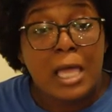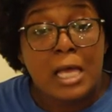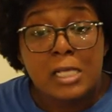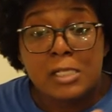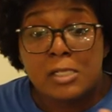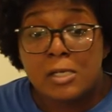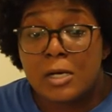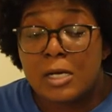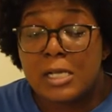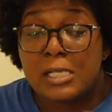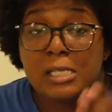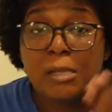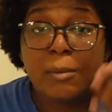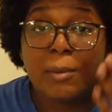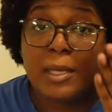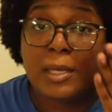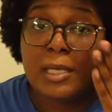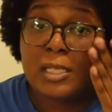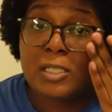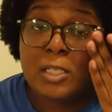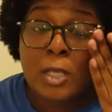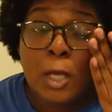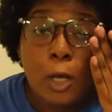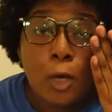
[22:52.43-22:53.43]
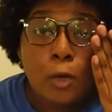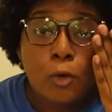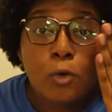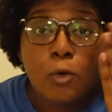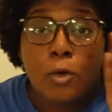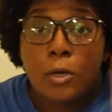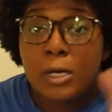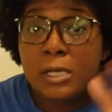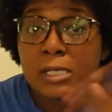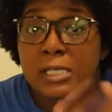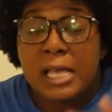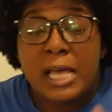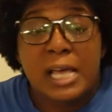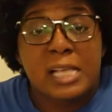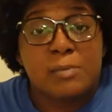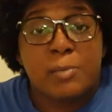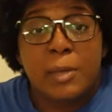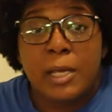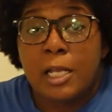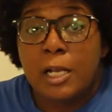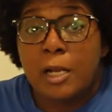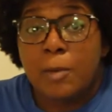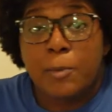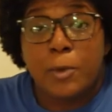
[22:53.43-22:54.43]
So that's the bitch. New York Times
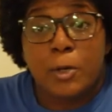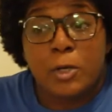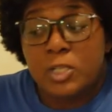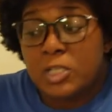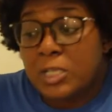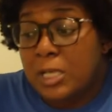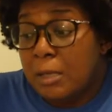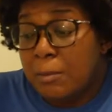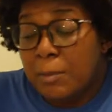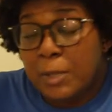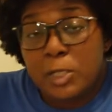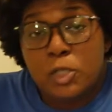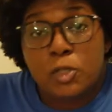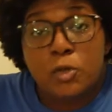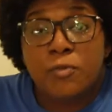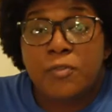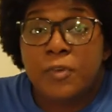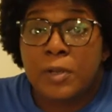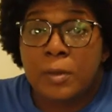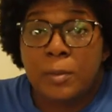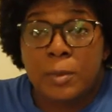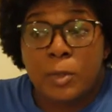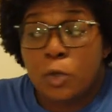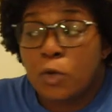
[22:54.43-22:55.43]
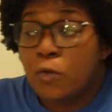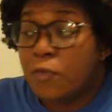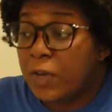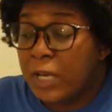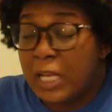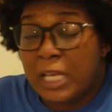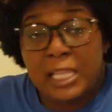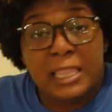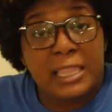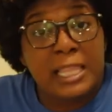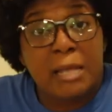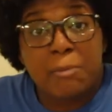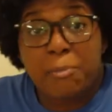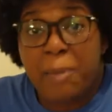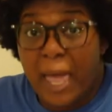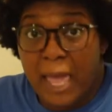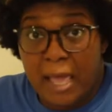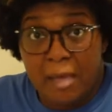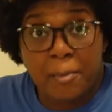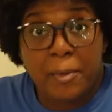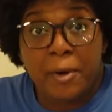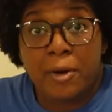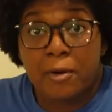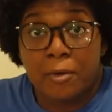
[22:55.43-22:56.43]
picking up your shit, bitch. You finna you finna get that
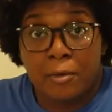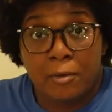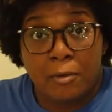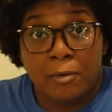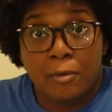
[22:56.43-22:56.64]
paper